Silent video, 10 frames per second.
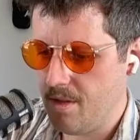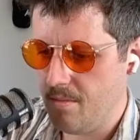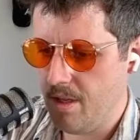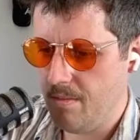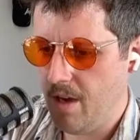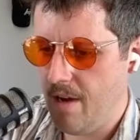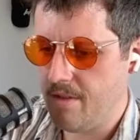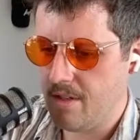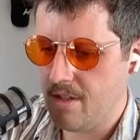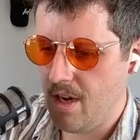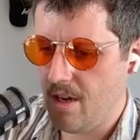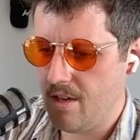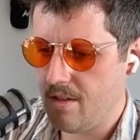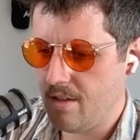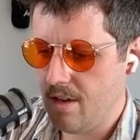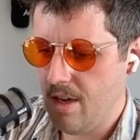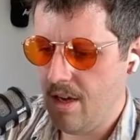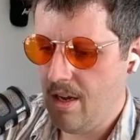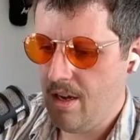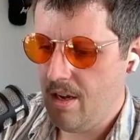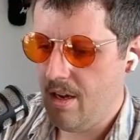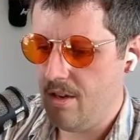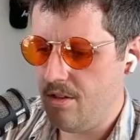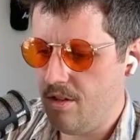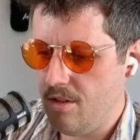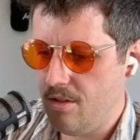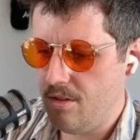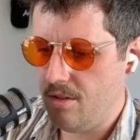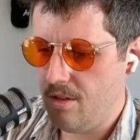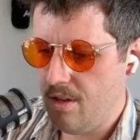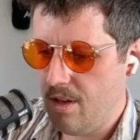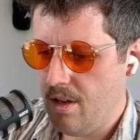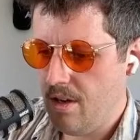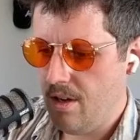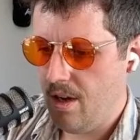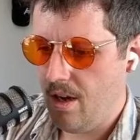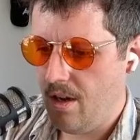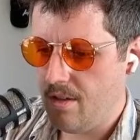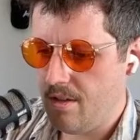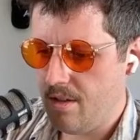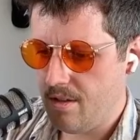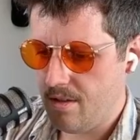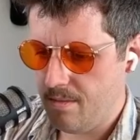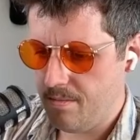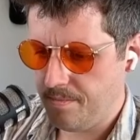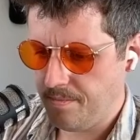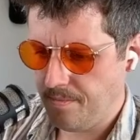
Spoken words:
deep dives and studies into the system.